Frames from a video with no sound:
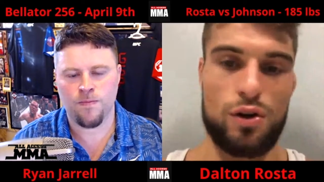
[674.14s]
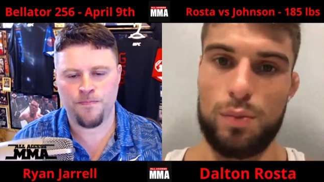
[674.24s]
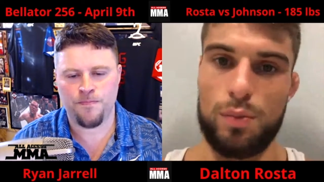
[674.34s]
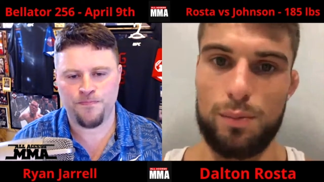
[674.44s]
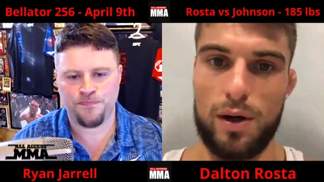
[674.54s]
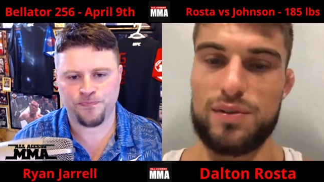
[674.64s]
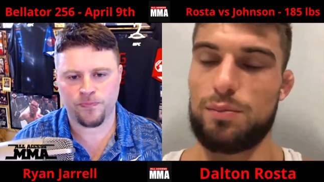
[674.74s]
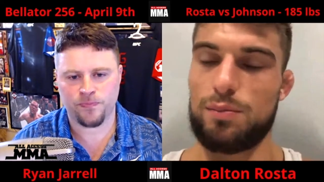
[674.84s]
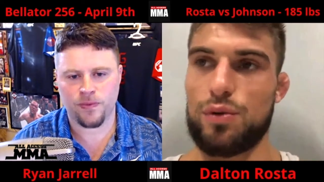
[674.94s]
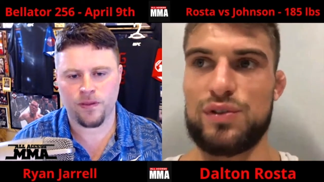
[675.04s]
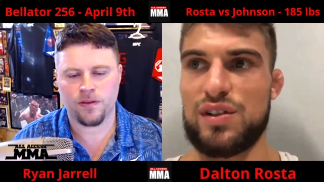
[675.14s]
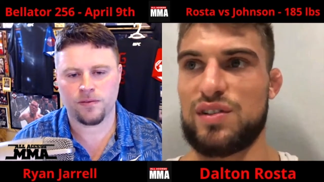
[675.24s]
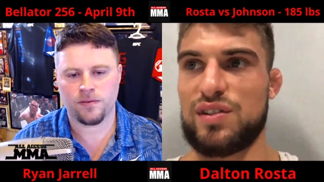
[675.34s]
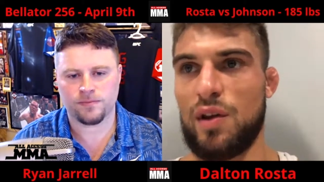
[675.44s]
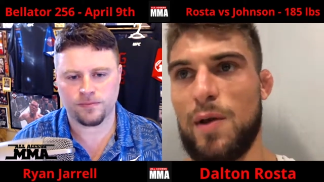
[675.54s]
Speaker 1: a little bit of bumps and
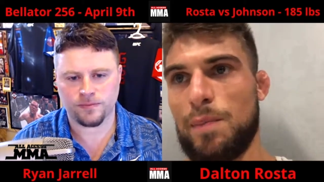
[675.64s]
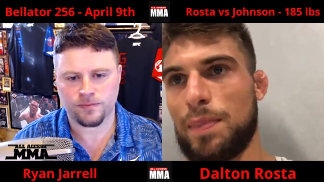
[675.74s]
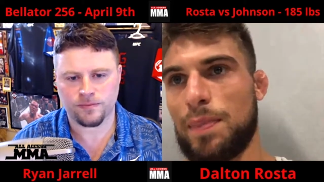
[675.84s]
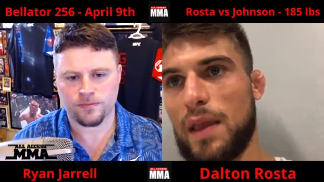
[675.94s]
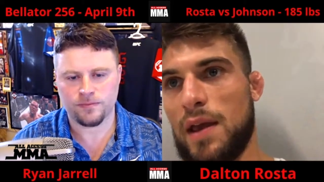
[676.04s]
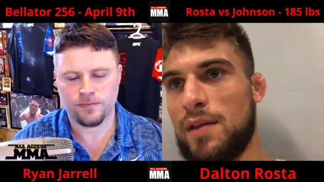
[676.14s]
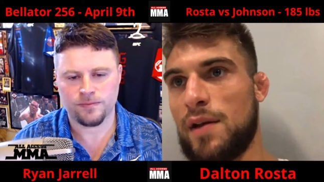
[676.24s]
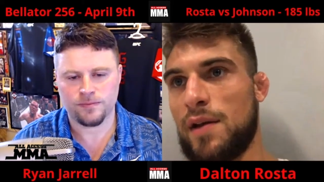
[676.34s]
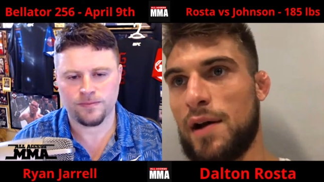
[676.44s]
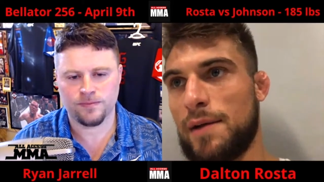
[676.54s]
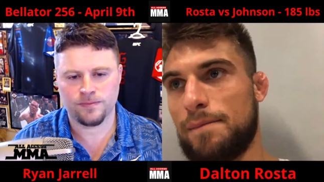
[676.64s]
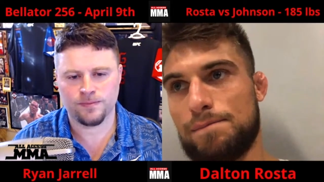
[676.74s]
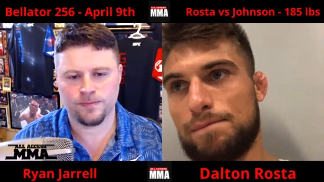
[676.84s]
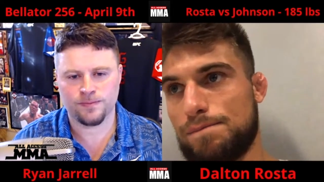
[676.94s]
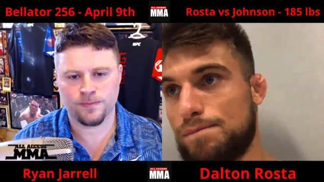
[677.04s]
bruises, and uh,
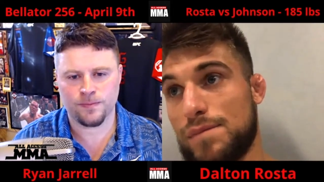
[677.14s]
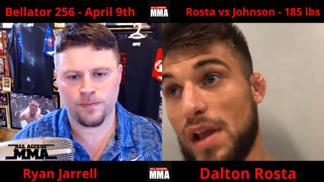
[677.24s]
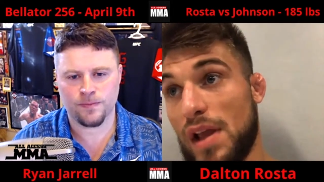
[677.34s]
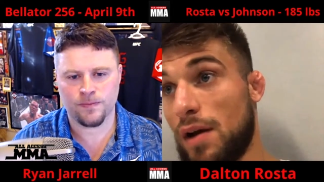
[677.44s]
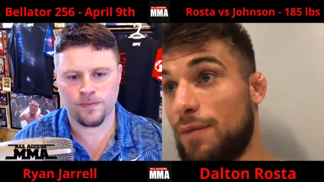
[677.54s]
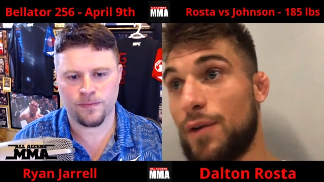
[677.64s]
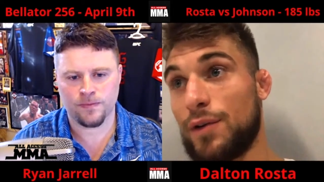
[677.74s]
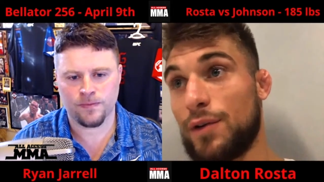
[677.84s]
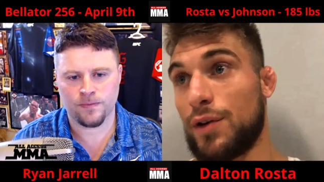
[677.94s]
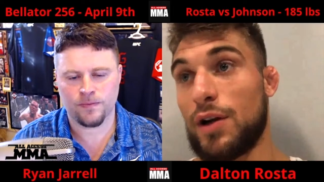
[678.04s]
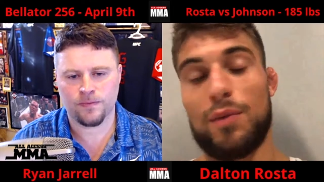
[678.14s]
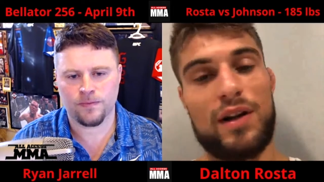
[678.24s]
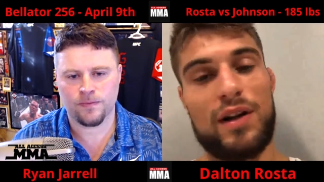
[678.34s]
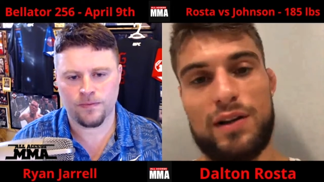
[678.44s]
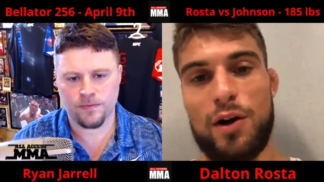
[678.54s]
I'm feeling good. I'm
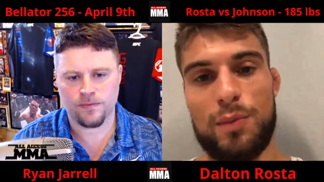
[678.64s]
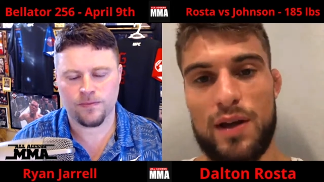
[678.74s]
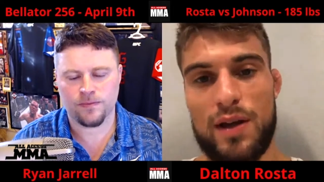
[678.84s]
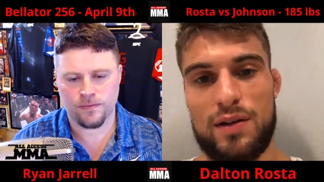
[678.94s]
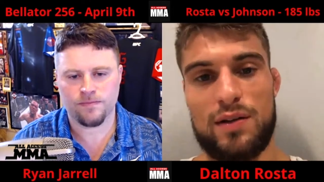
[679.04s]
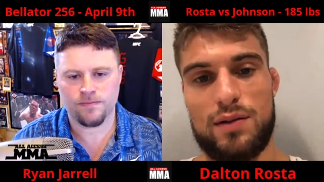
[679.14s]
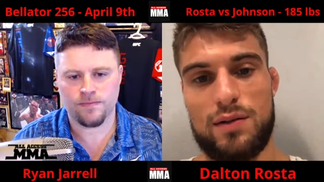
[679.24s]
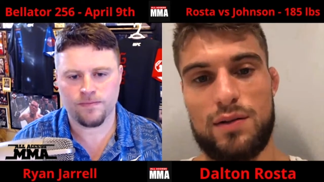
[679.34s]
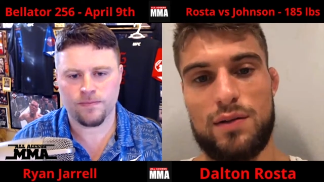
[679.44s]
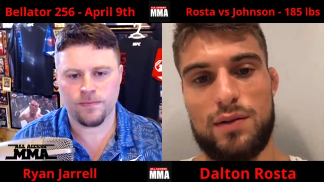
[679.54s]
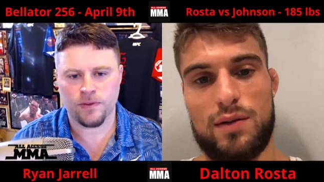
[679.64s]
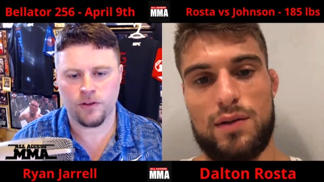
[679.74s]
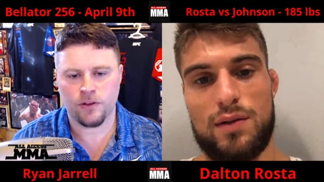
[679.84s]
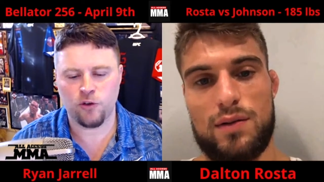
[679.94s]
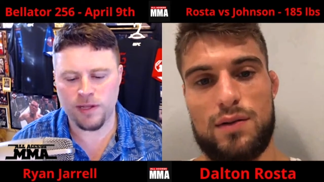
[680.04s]
ready to go, man.
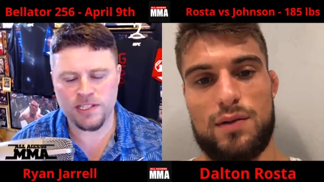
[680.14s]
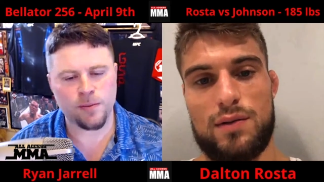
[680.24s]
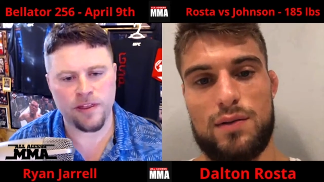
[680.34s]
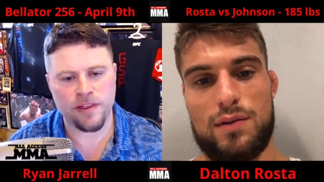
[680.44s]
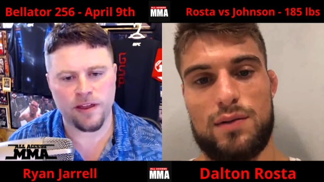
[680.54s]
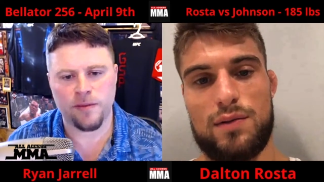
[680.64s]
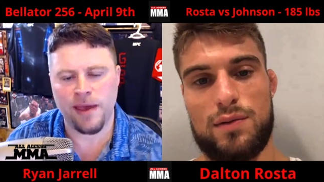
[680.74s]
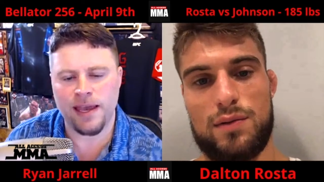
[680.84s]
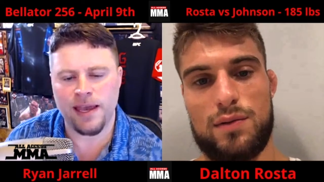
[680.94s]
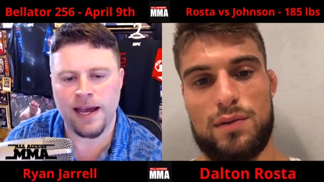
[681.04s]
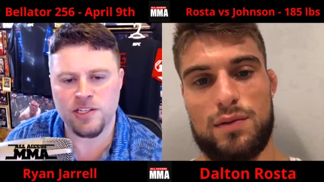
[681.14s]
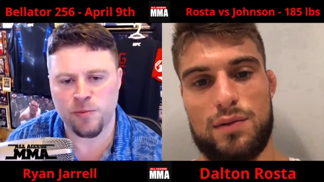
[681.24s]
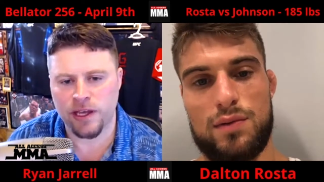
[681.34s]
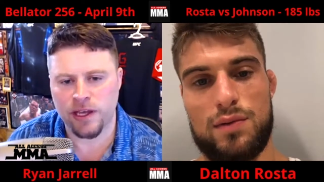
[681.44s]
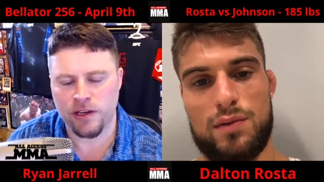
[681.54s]
Who
Speaker 2: have been some of the the main guys you've
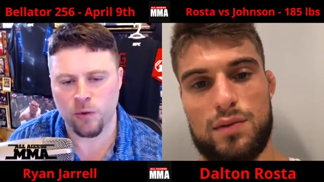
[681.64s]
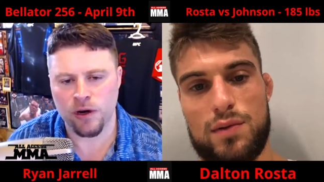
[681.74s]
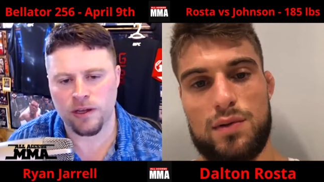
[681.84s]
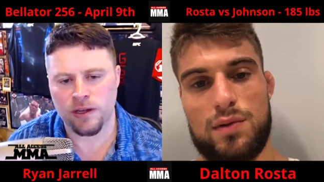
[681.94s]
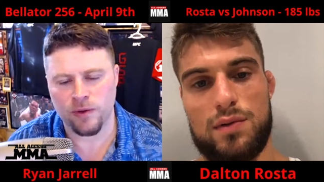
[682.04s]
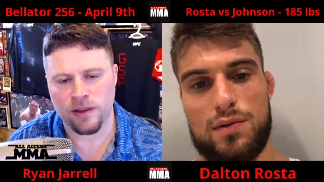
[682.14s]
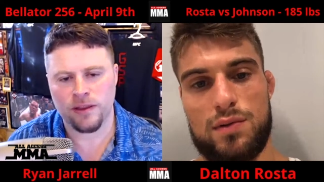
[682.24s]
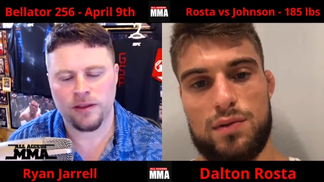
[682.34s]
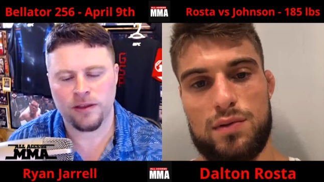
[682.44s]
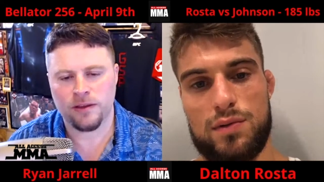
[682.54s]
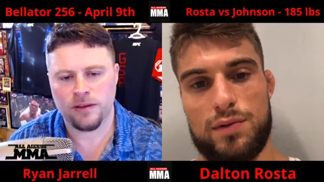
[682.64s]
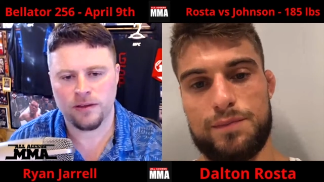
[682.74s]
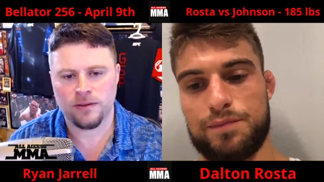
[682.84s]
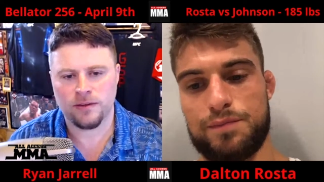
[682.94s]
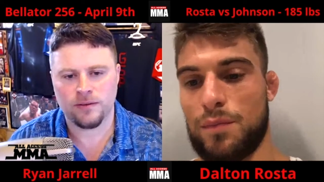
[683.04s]
been getting your work in with?
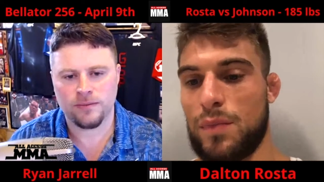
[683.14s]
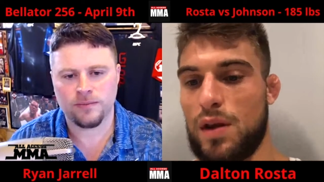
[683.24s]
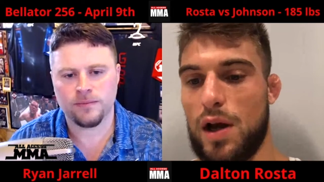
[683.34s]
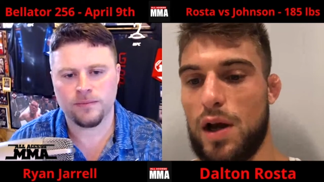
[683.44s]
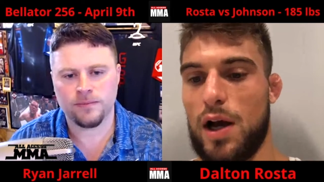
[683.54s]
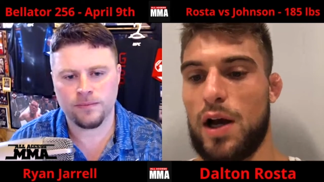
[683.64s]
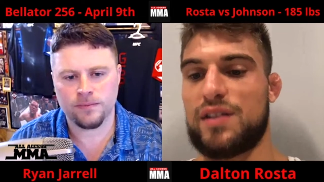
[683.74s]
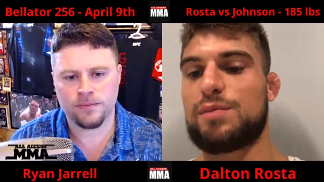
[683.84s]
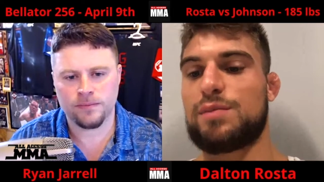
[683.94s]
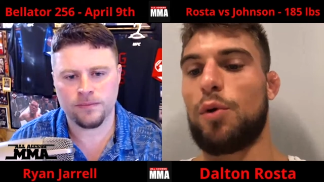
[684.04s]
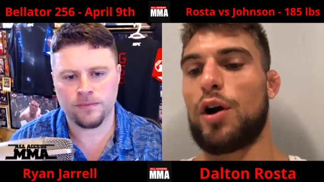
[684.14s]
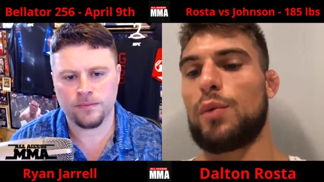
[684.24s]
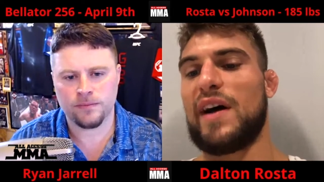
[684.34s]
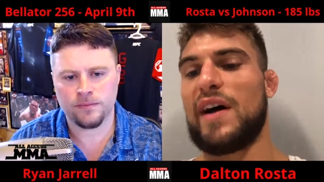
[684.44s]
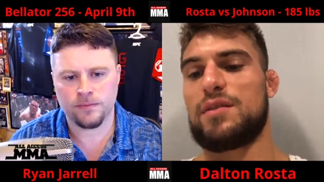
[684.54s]
Speaker 1: Uh,
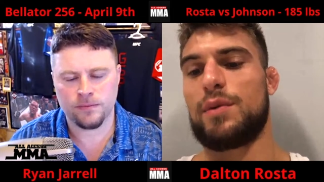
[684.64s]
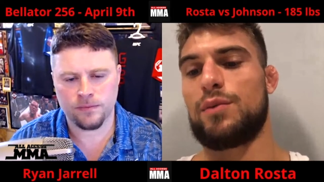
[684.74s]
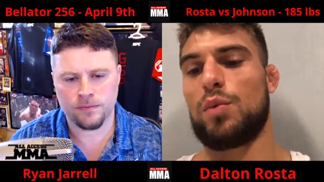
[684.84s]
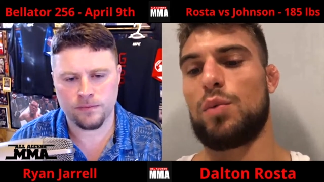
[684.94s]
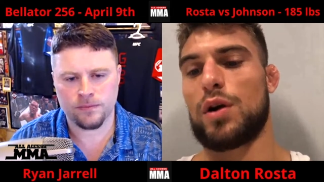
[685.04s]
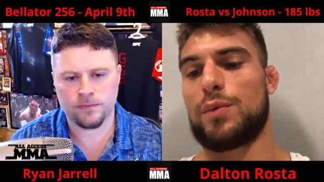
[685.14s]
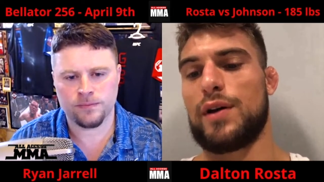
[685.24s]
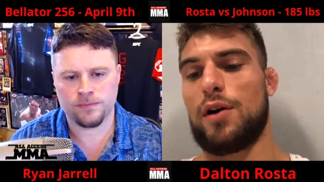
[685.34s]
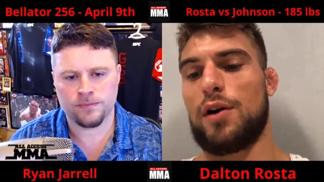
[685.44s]
sparring wise, I've been working with